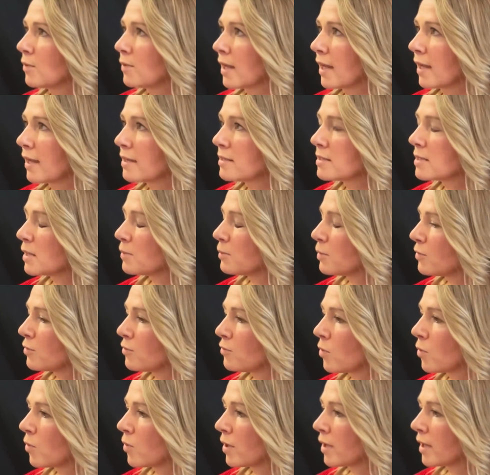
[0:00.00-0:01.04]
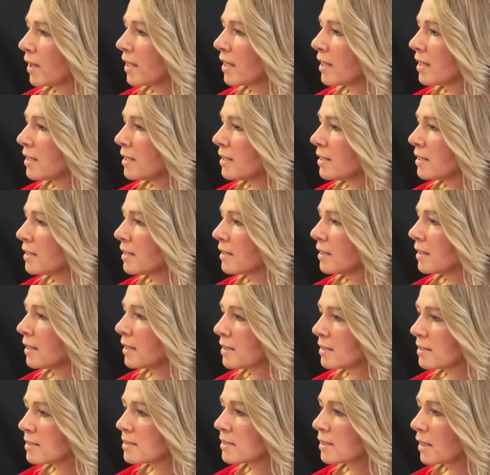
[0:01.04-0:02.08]
you know, like I said before, he
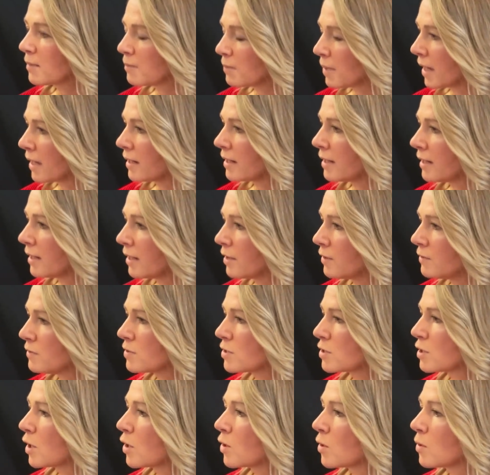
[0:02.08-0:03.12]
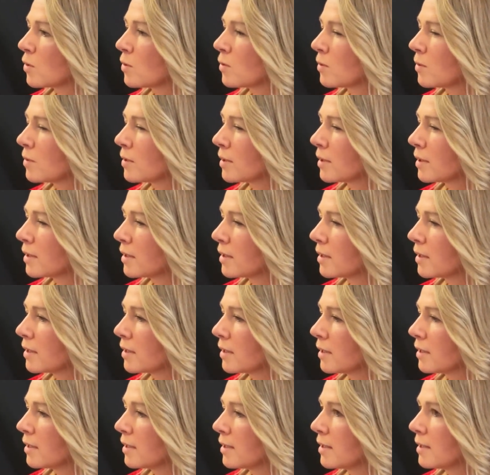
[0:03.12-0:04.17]
is competitive. So
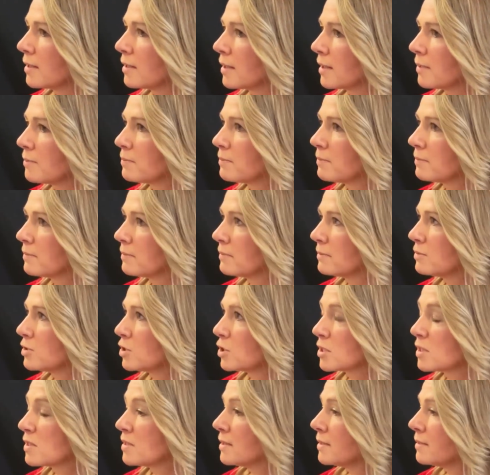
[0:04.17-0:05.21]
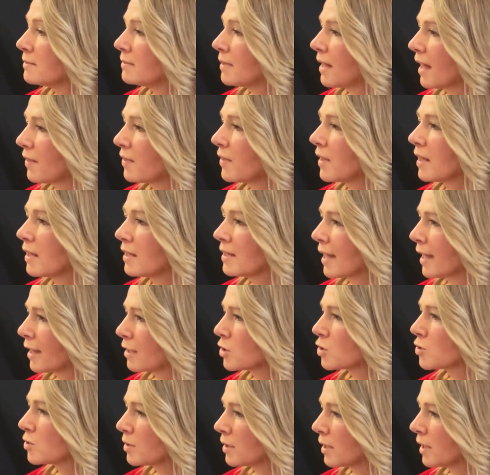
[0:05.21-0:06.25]
just, I think,
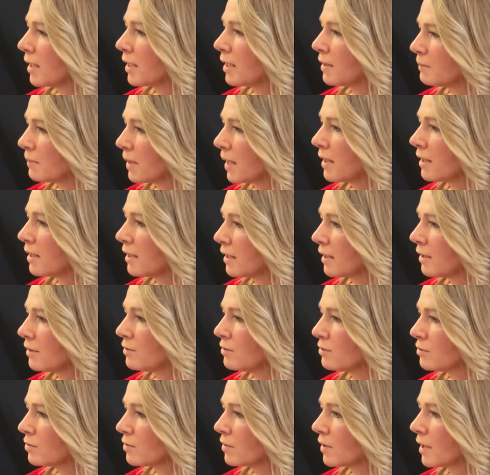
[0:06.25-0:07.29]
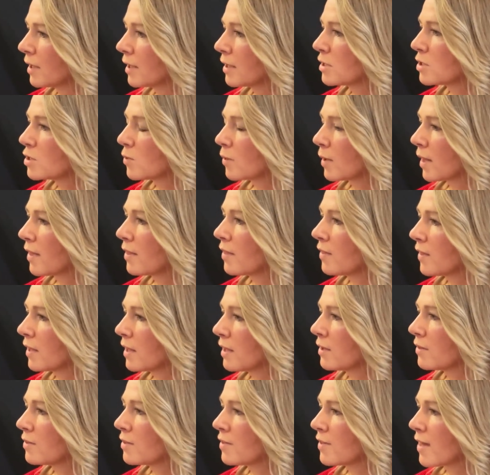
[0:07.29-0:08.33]
naturally competitive. So I
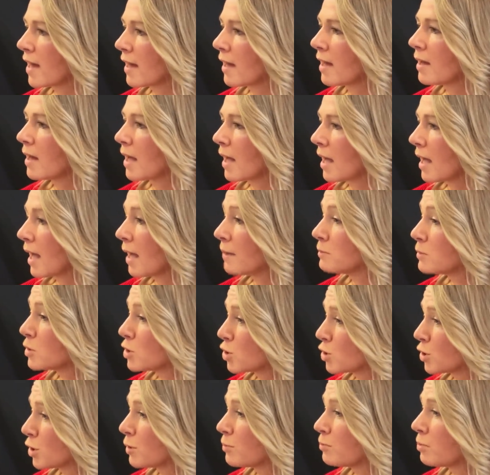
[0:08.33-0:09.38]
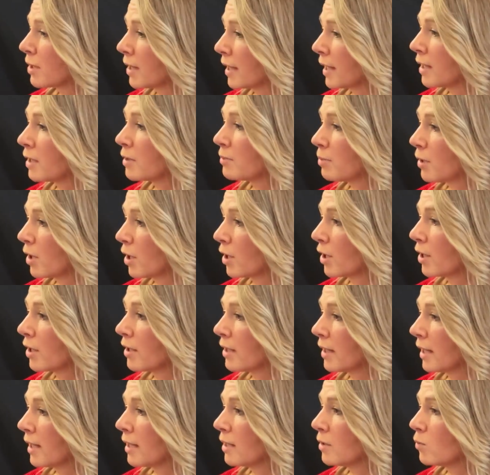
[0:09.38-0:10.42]
think that I'm sure played a
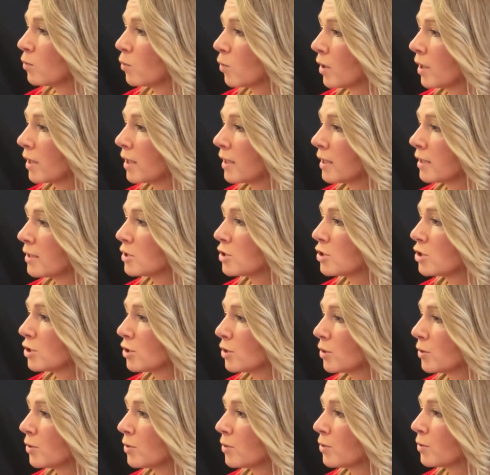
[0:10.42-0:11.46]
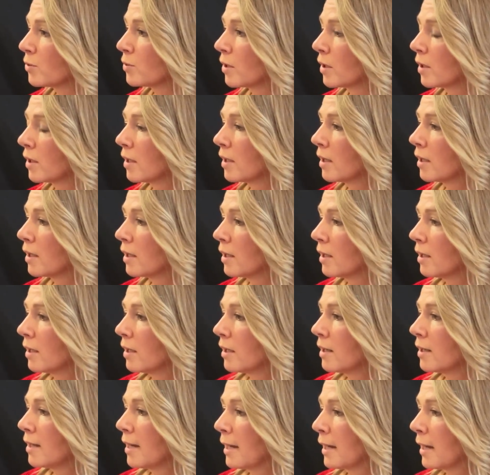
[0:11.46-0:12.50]
part in wanting to
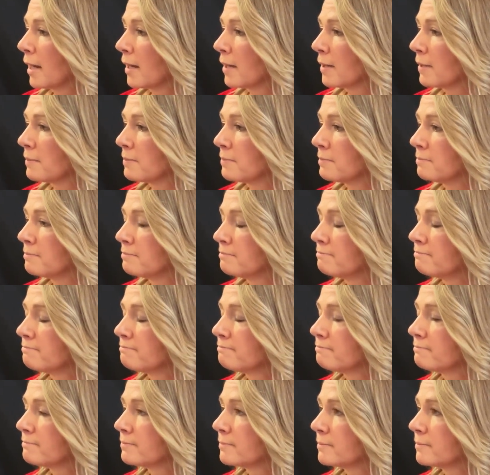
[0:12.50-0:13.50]
um,